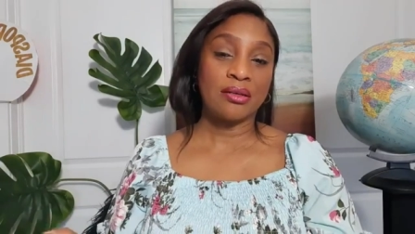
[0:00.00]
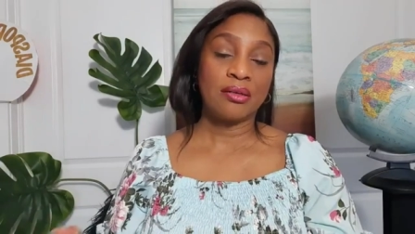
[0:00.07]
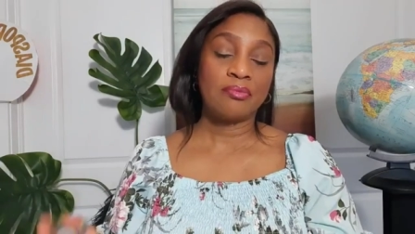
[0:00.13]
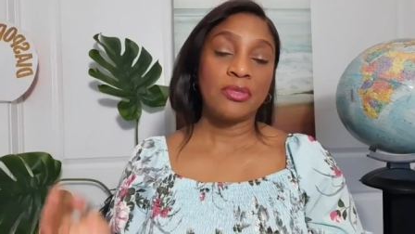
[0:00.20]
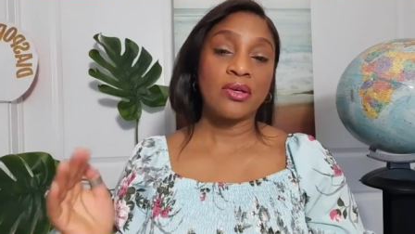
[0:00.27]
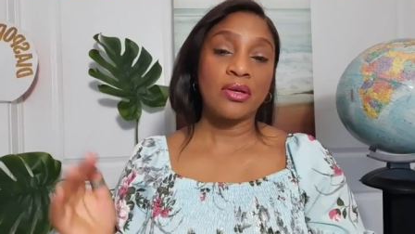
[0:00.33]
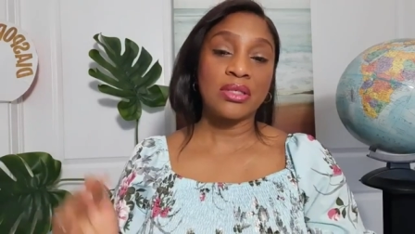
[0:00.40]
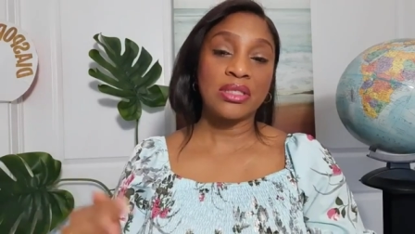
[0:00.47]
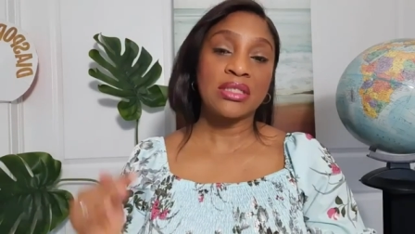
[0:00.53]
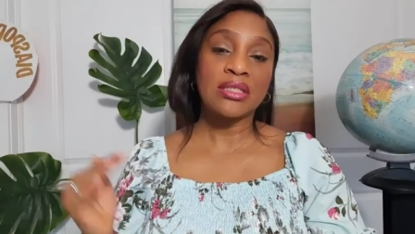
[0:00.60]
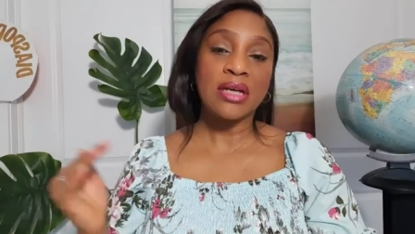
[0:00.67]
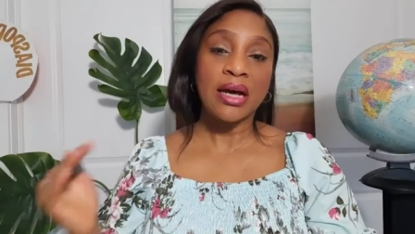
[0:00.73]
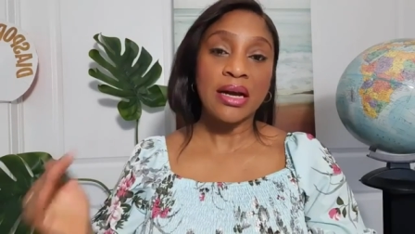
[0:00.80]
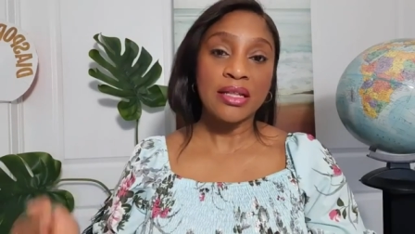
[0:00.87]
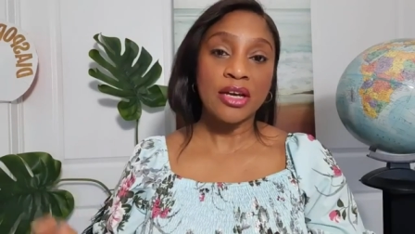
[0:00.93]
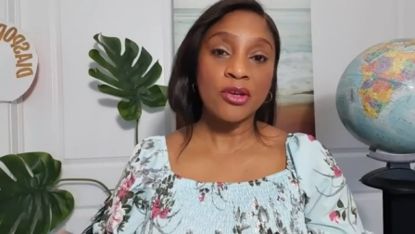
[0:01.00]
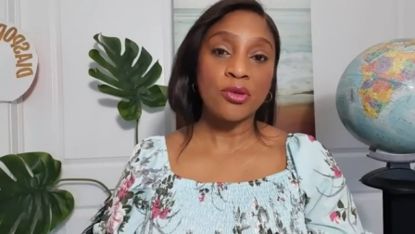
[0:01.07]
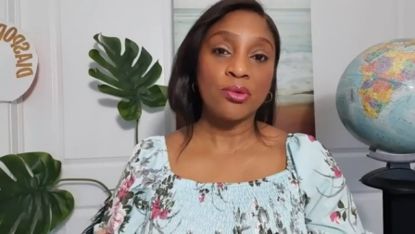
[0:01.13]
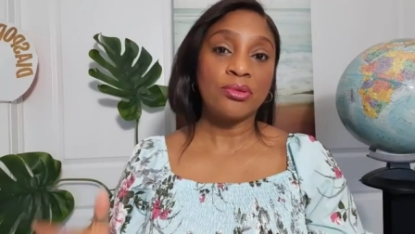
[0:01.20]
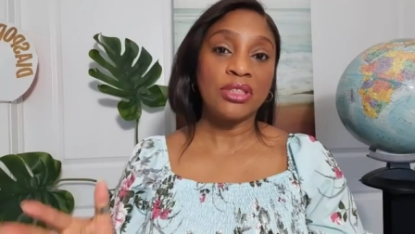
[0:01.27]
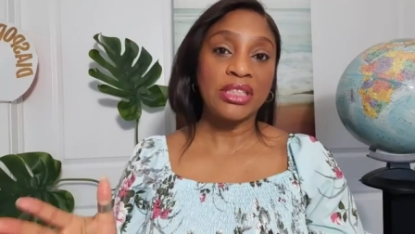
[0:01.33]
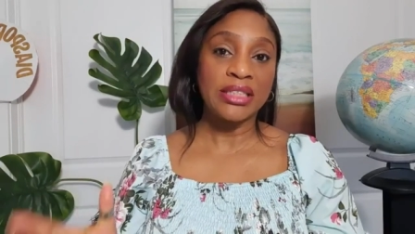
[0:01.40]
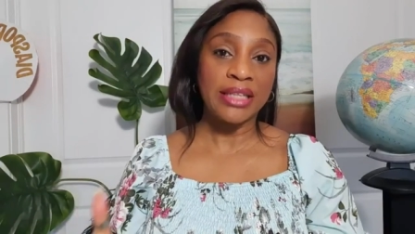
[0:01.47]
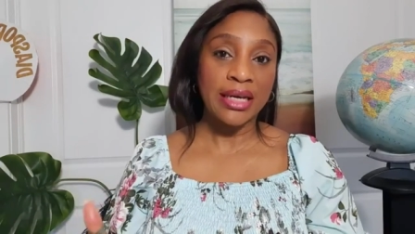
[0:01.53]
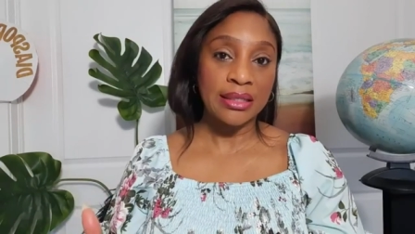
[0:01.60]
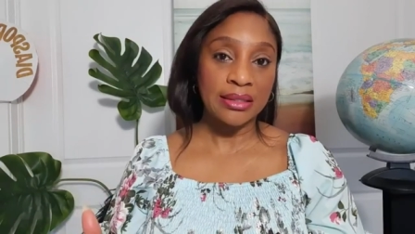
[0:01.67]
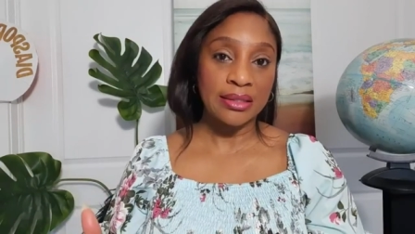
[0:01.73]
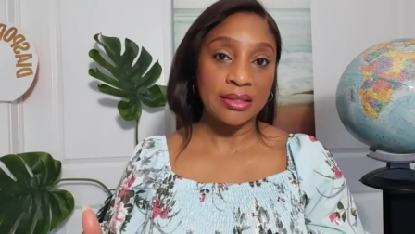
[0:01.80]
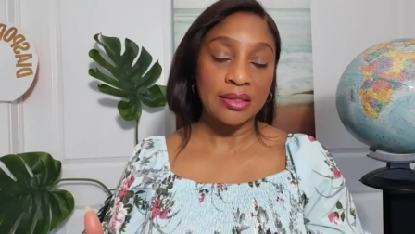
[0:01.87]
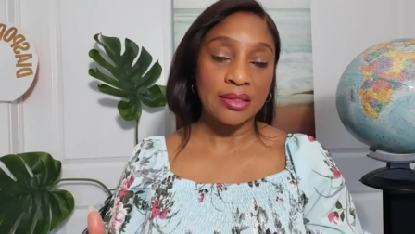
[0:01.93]
because it's either you
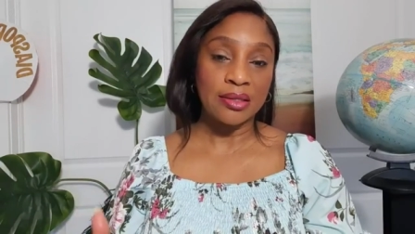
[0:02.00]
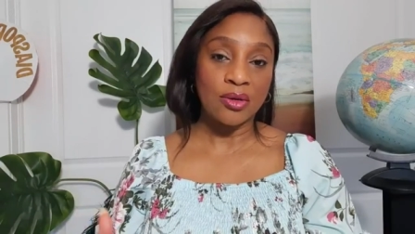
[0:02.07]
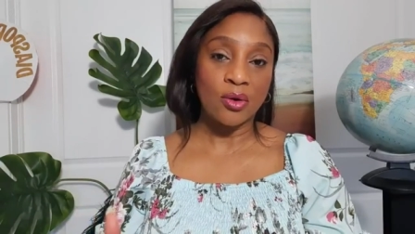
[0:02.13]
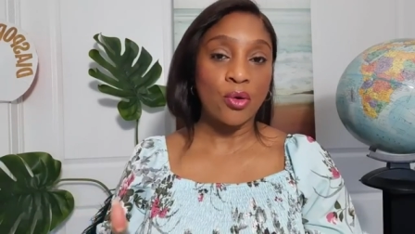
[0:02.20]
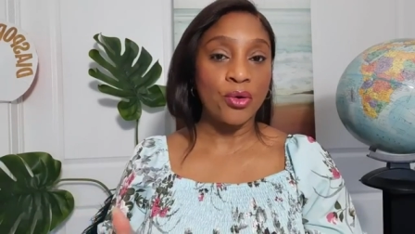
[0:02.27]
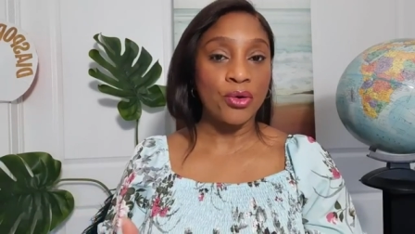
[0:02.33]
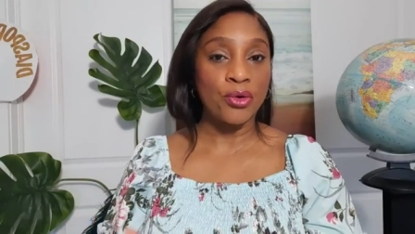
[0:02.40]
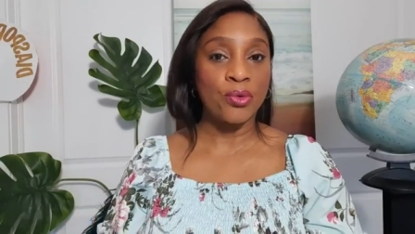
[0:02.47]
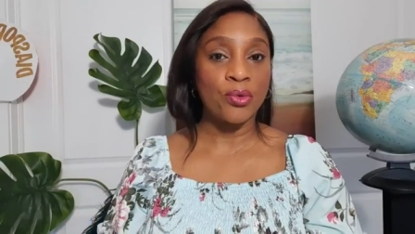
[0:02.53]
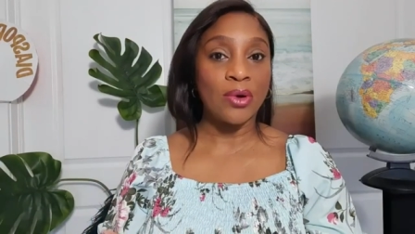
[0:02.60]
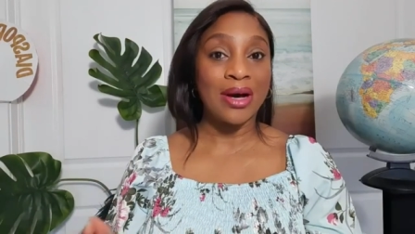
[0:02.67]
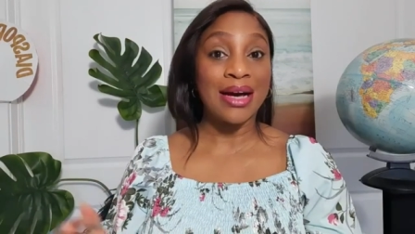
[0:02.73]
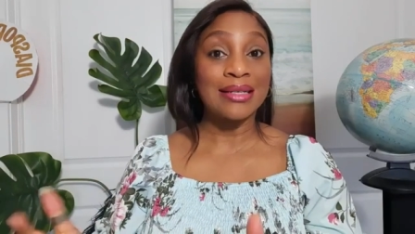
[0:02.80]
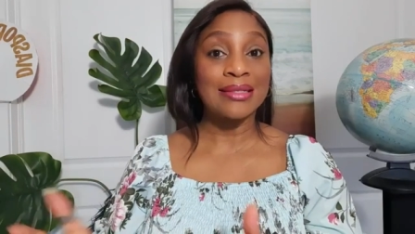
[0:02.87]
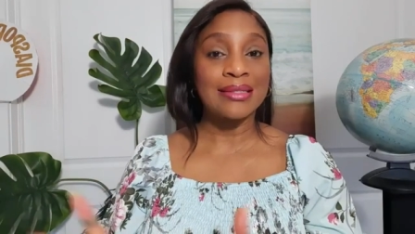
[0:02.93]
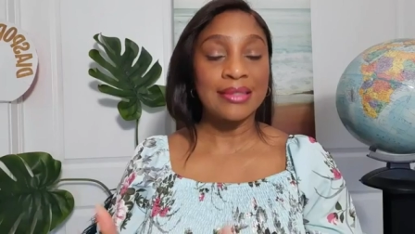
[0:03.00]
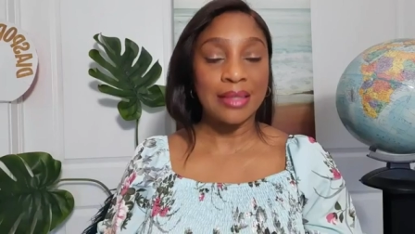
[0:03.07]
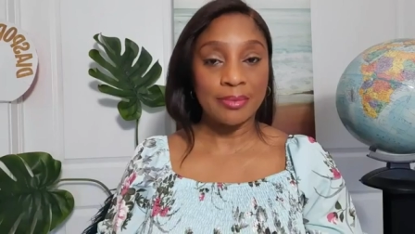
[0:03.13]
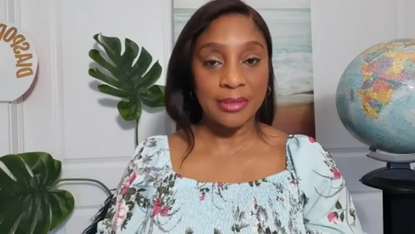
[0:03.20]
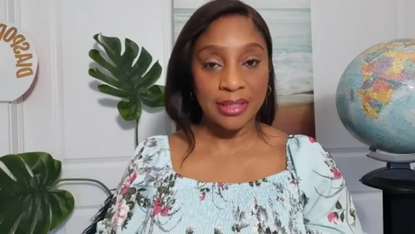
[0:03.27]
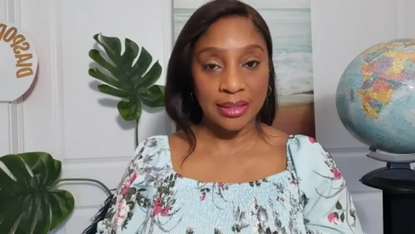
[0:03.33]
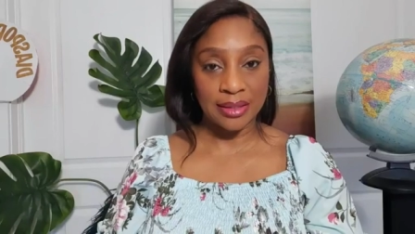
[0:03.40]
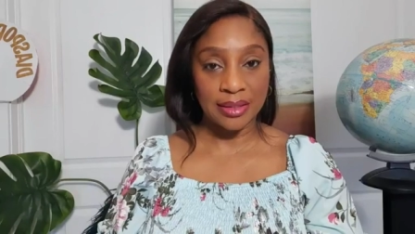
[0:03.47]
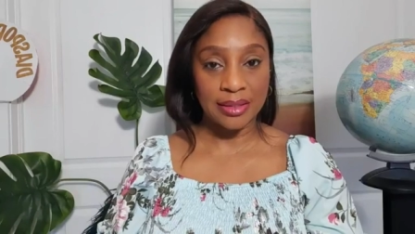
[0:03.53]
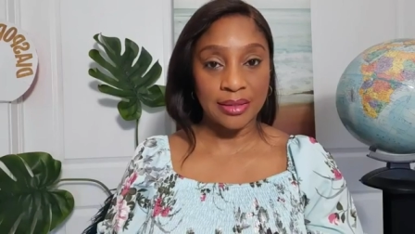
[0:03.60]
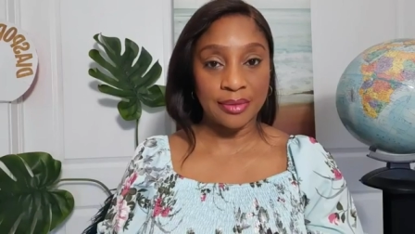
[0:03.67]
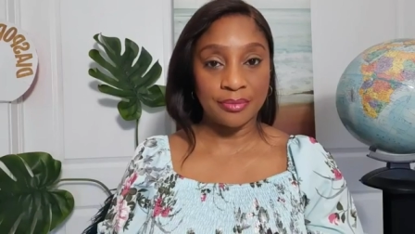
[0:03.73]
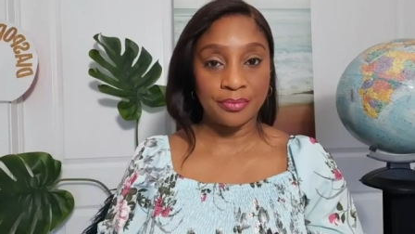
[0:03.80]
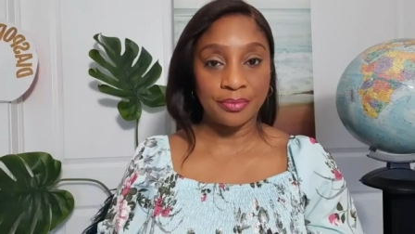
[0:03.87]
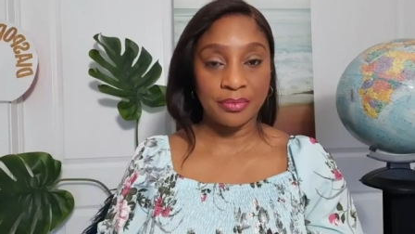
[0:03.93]
reject it or you accept it.
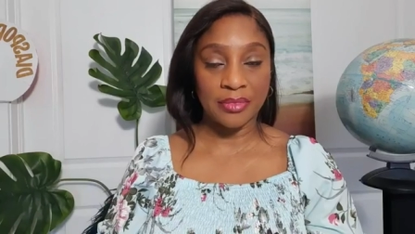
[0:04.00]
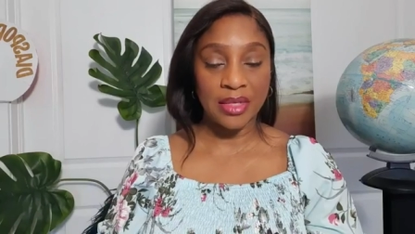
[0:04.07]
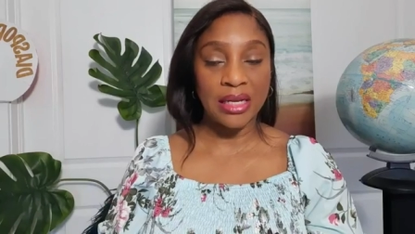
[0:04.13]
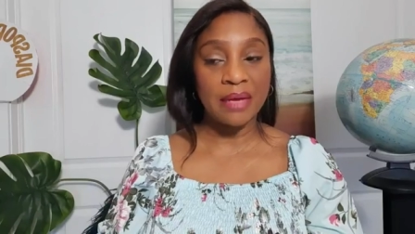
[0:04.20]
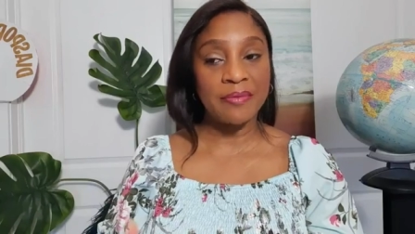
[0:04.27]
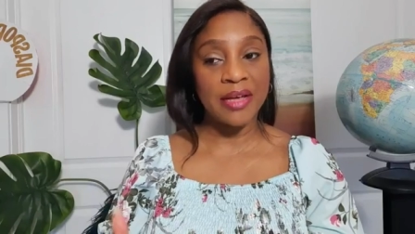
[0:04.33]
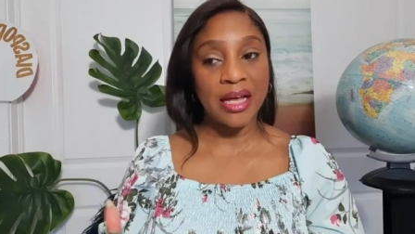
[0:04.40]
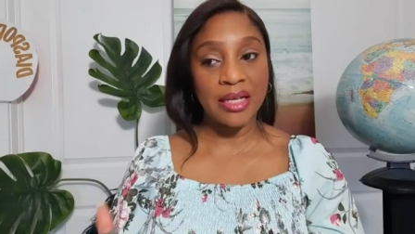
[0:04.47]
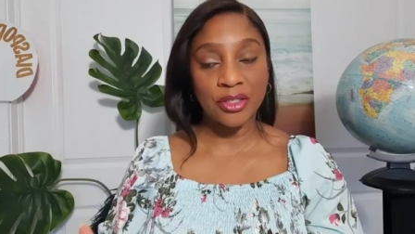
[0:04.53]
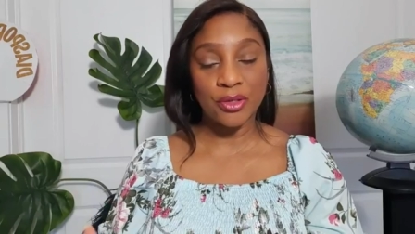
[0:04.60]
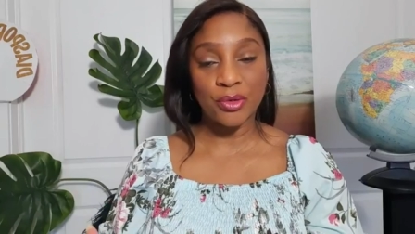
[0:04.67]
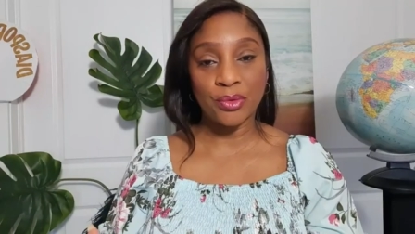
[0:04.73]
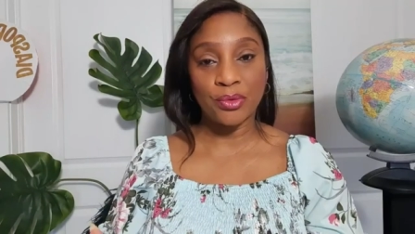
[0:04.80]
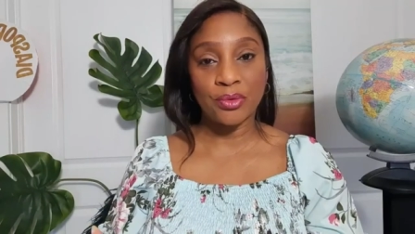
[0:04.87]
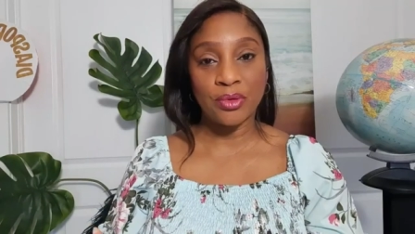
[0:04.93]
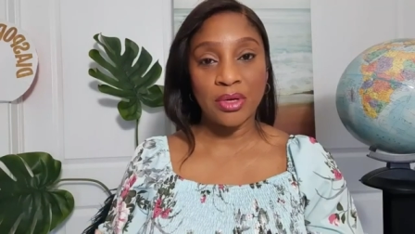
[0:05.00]
Let me ask you,